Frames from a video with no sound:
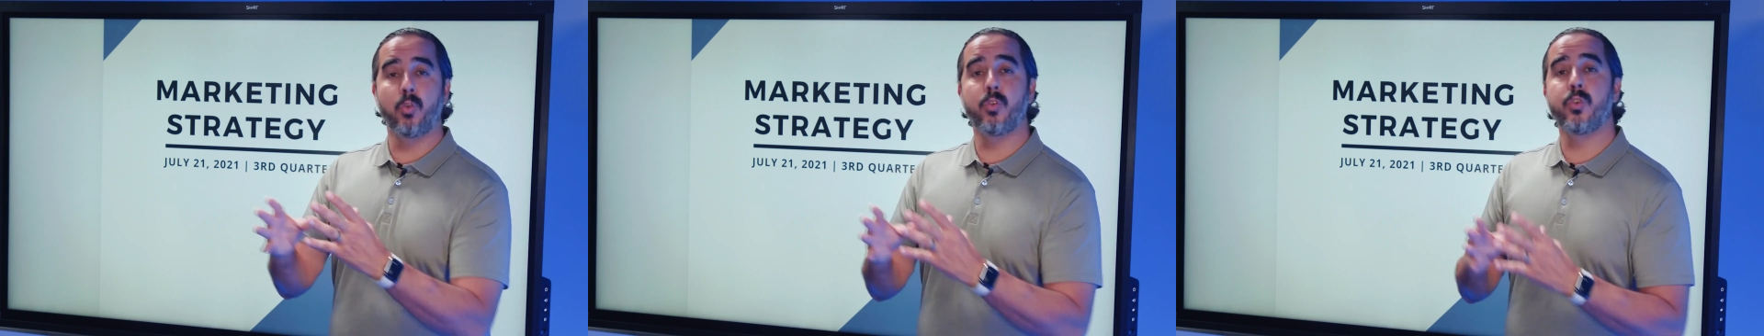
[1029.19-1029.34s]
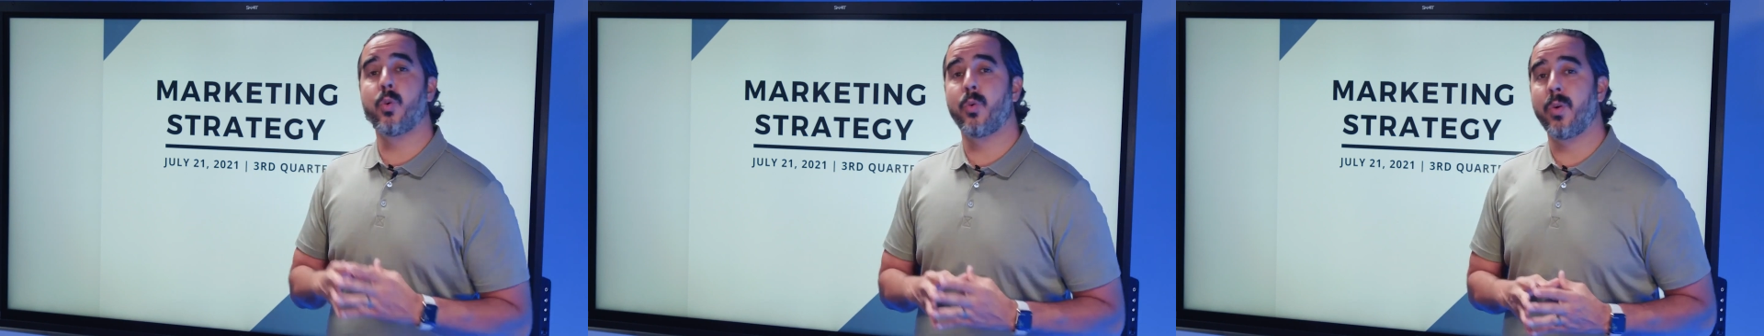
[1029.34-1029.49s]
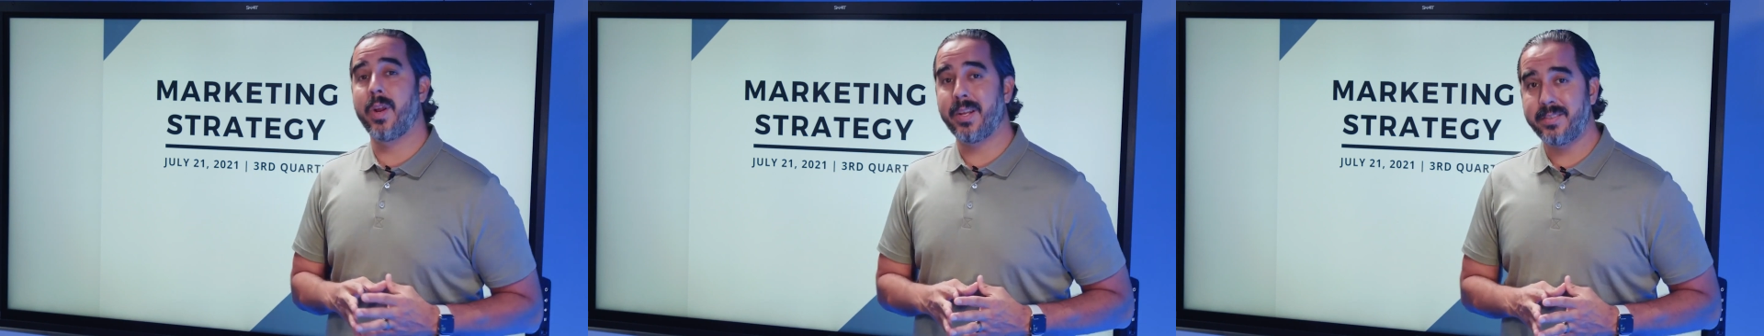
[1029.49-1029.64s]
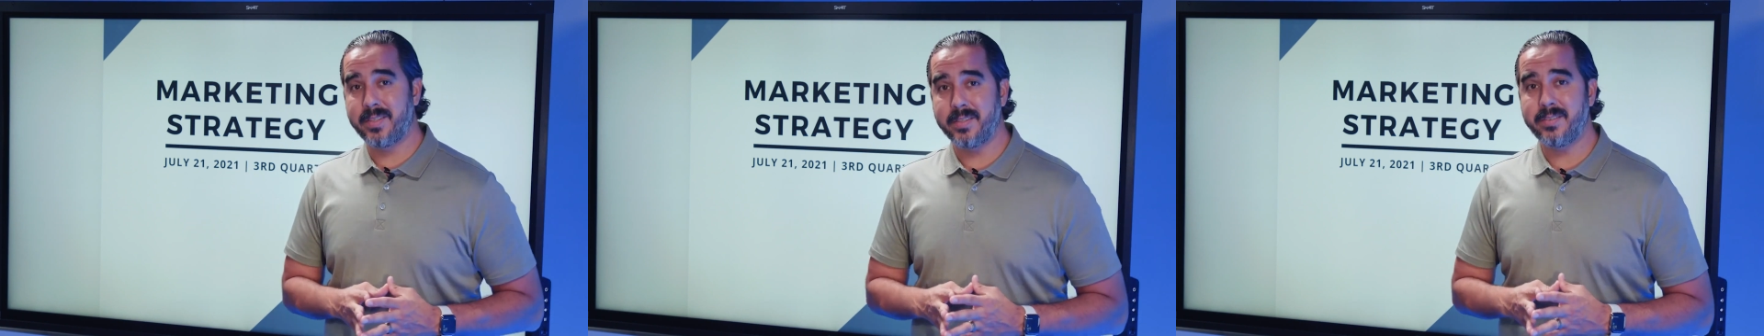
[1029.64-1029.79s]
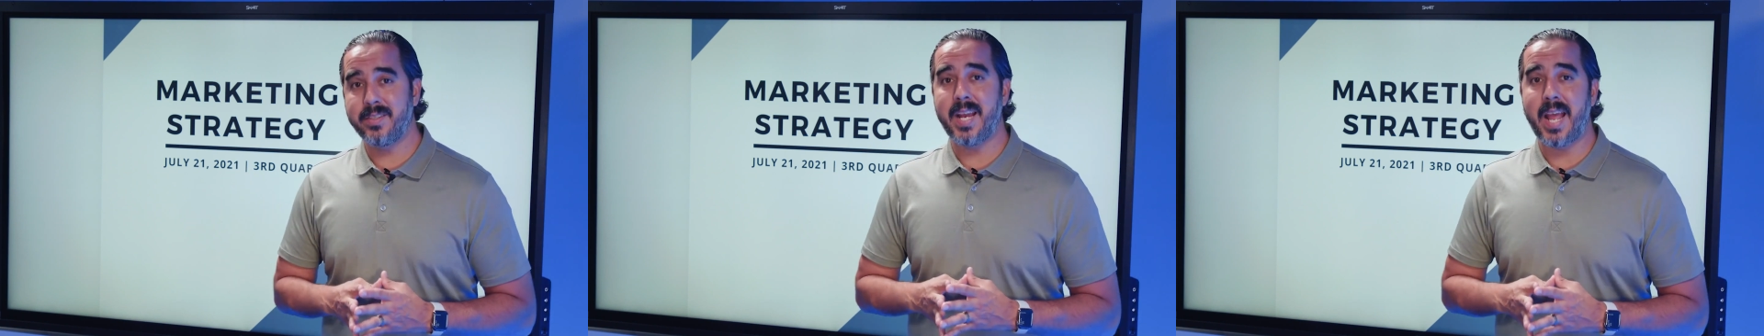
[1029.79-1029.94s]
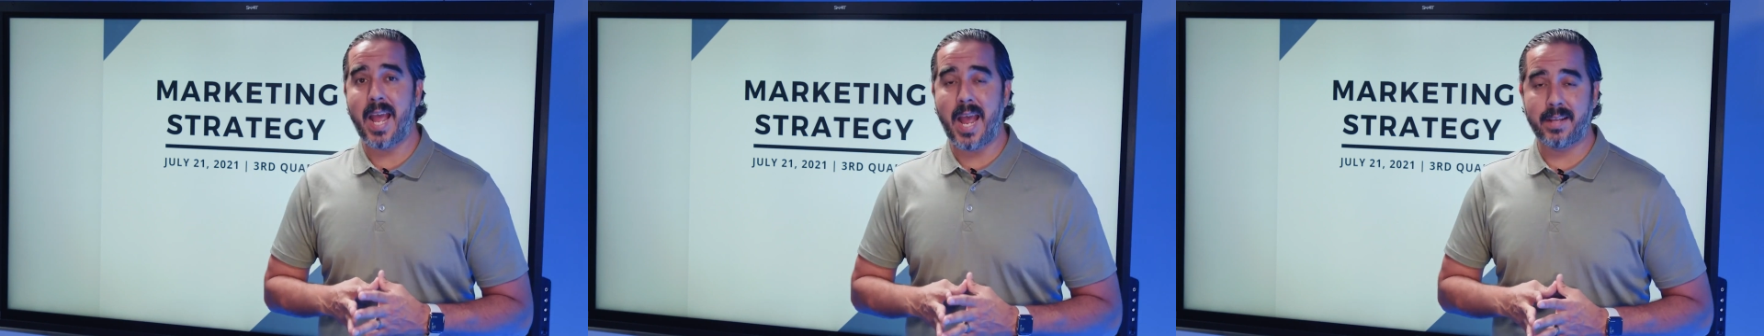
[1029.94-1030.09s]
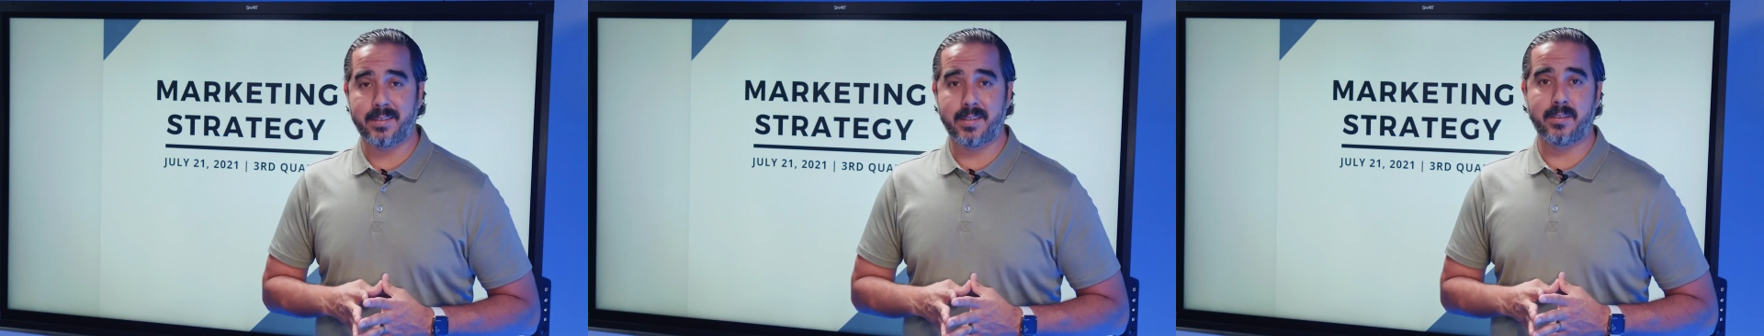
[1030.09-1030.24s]
your existing
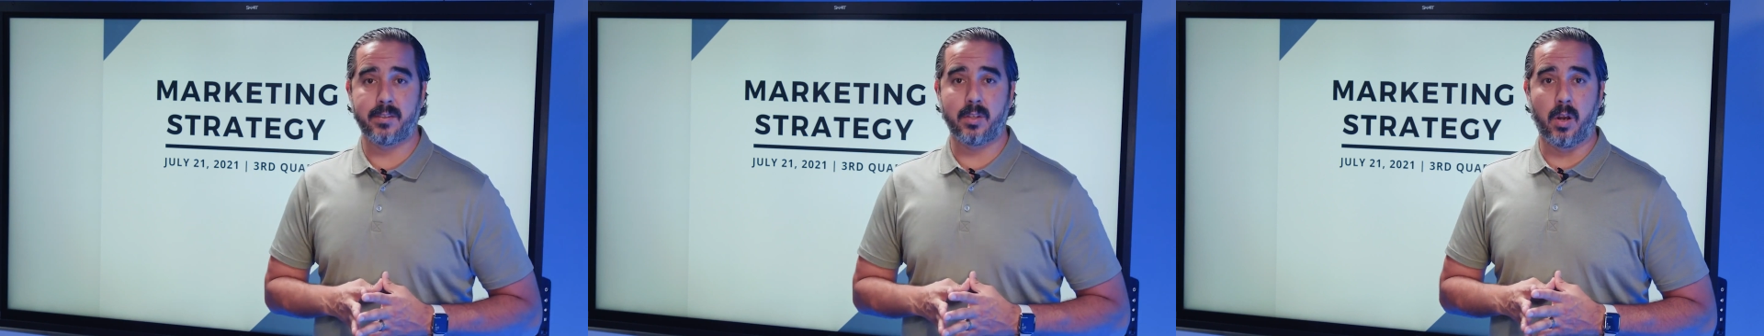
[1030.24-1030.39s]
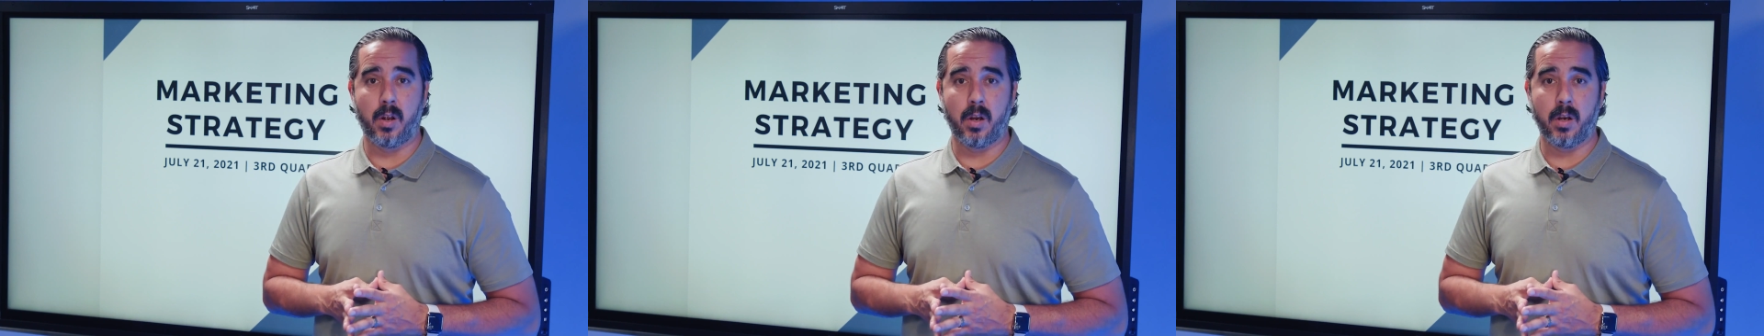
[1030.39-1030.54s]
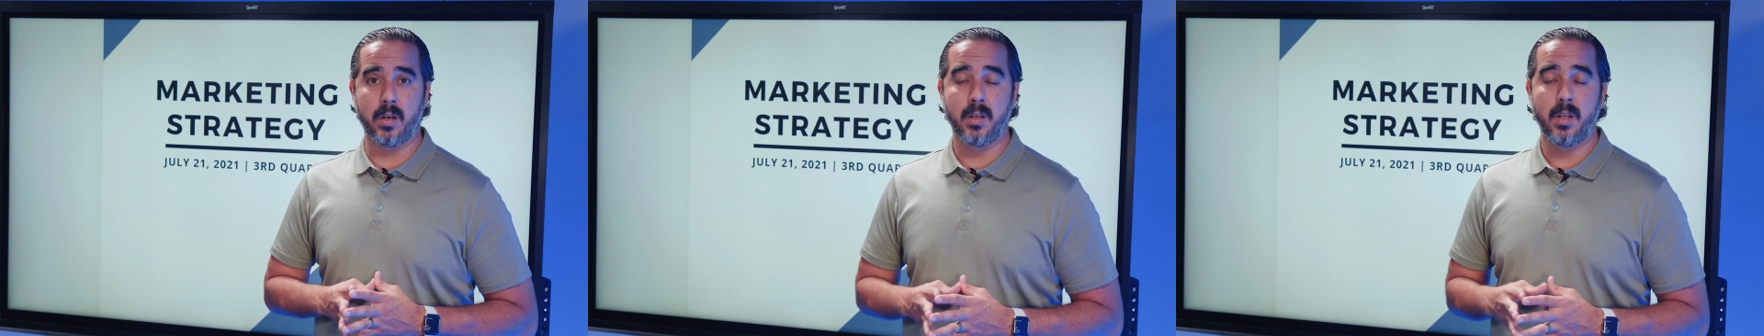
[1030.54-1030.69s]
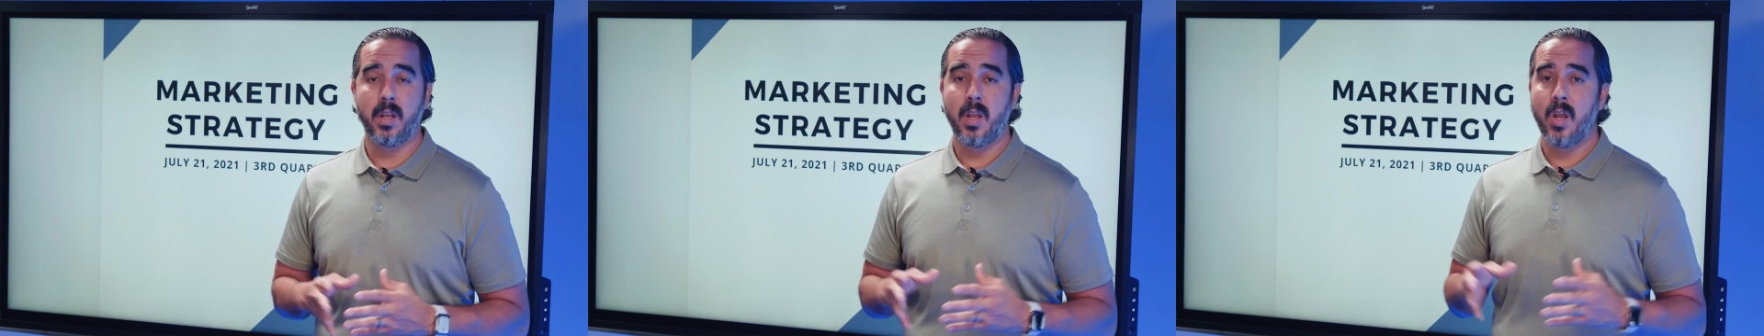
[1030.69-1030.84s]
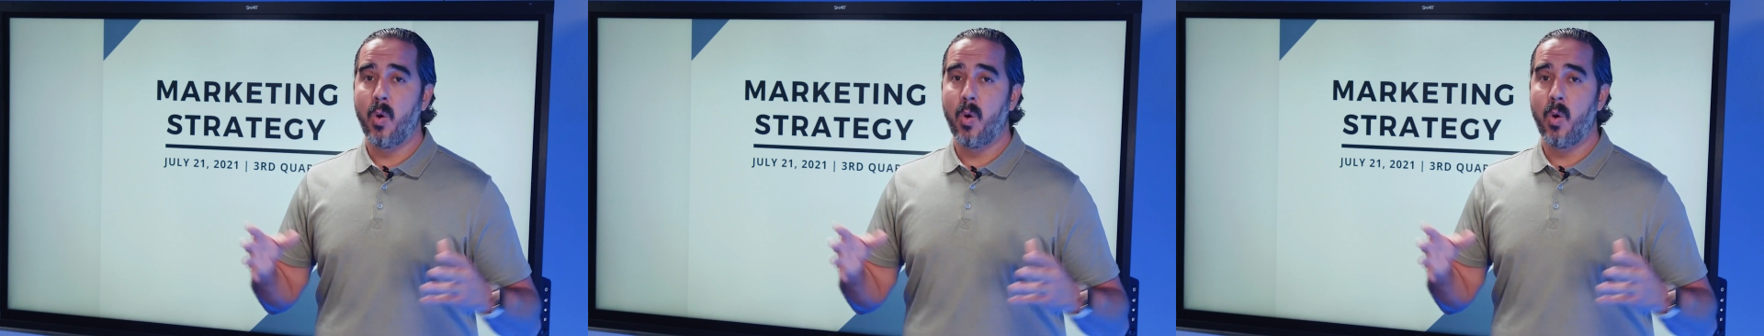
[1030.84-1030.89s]
assets are,